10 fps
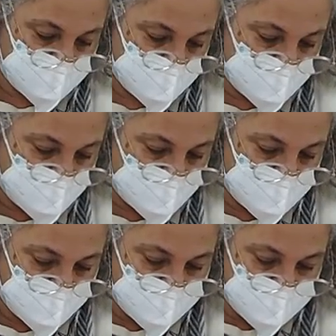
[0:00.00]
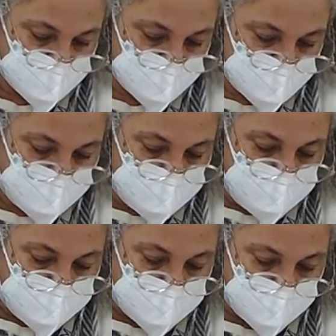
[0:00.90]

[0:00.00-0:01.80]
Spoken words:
Nothing is said.